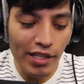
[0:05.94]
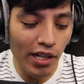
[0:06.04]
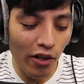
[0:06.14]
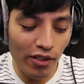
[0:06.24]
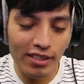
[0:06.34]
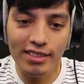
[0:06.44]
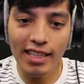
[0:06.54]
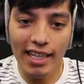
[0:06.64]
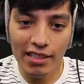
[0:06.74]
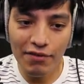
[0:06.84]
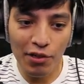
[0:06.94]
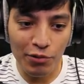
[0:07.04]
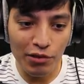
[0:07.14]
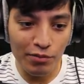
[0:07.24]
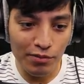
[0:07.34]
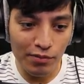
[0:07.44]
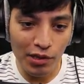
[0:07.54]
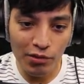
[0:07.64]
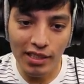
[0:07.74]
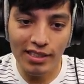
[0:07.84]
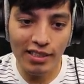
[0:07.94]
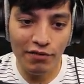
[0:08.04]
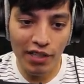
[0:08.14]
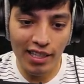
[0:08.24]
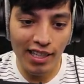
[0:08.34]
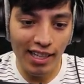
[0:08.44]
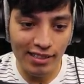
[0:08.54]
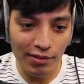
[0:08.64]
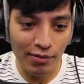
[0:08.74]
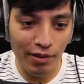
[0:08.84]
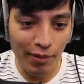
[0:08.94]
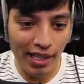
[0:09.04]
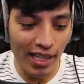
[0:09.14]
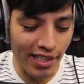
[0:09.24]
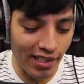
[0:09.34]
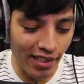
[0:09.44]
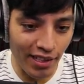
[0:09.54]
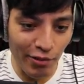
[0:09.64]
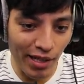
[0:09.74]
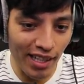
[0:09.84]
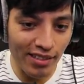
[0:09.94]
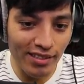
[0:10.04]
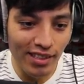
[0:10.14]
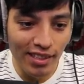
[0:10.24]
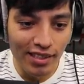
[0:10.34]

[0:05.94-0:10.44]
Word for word: We are inside of her room. Dude, this is freaking awesome. Oh my god, you can look around.